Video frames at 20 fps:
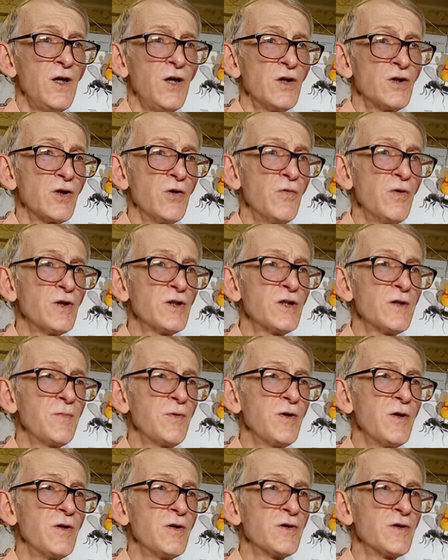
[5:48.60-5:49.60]
So what's
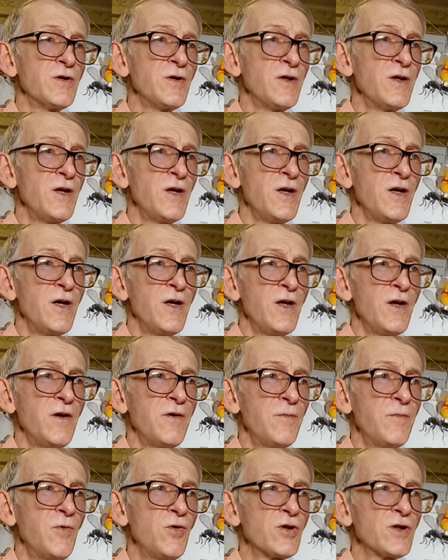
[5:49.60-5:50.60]
about
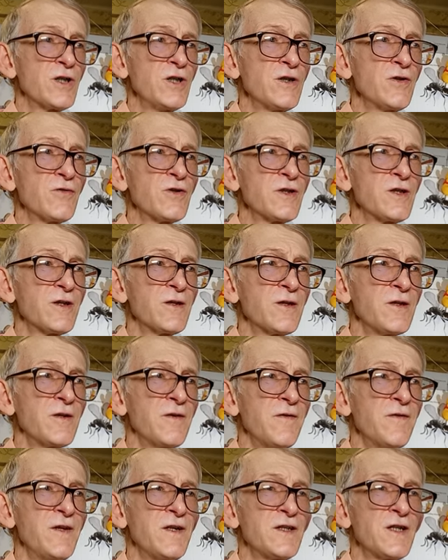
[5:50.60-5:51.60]
most interesting?
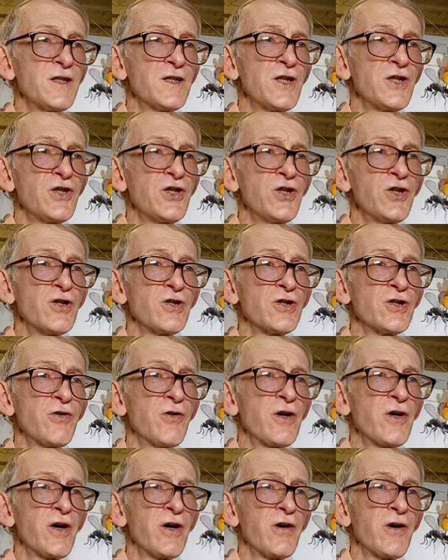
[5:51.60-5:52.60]
This is a genus
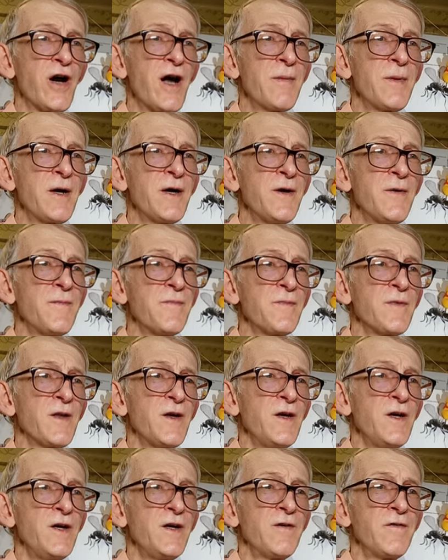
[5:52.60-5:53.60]
Trichogramma
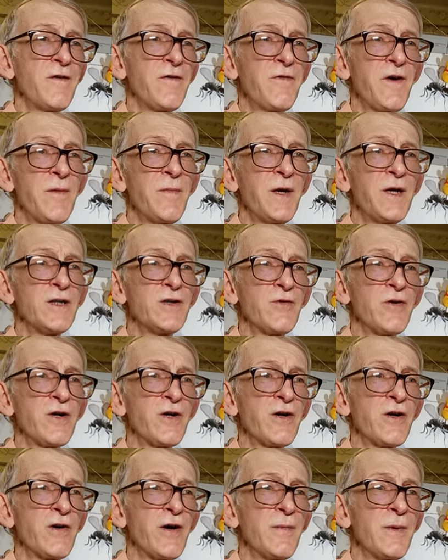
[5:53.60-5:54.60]
in the family
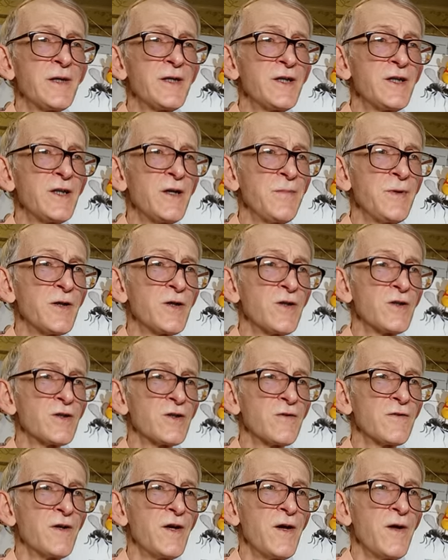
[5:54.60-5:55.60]
Trichogrammatidae because
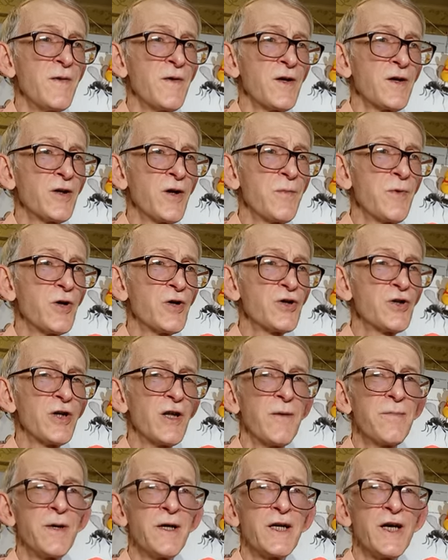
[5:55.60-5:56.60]
of
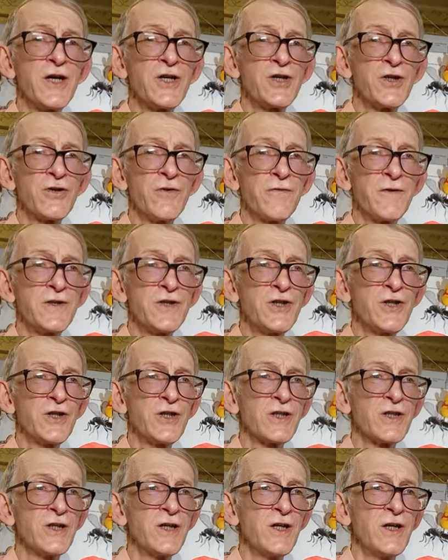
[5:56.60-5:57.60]
commercial application of a
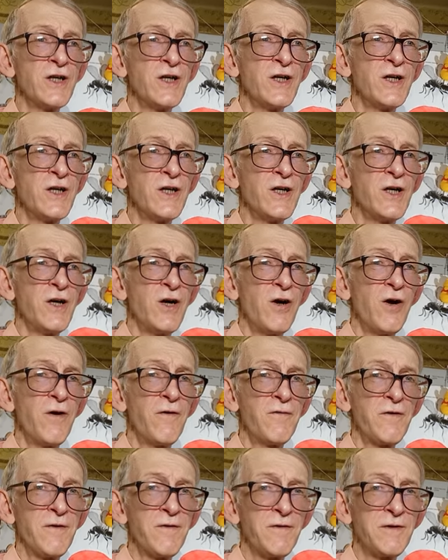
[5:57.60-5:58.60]
genus,
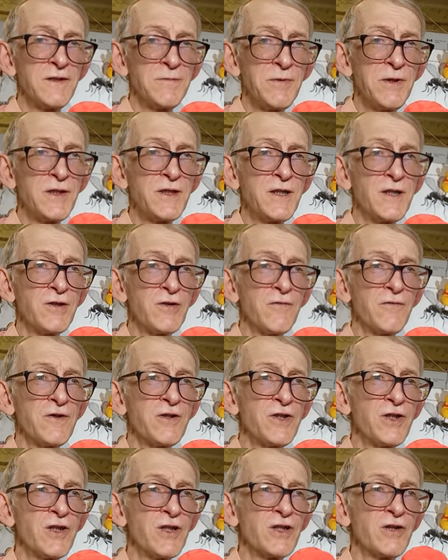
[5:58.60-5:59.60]
of a species of a
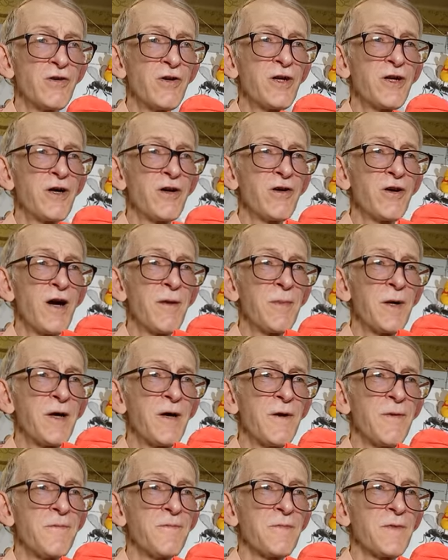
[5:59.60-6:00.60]
genus
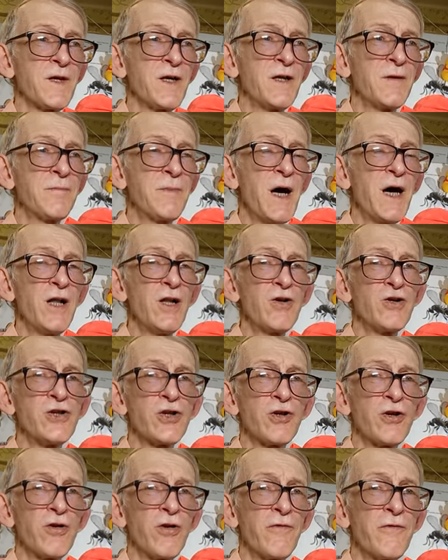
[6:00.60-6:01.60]
Trichogramma in
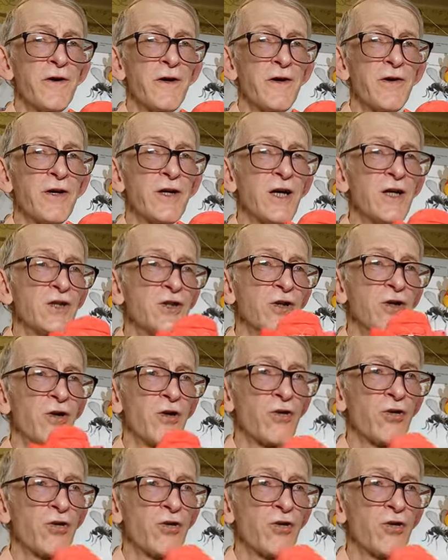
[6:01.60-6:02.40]
biological or agricultural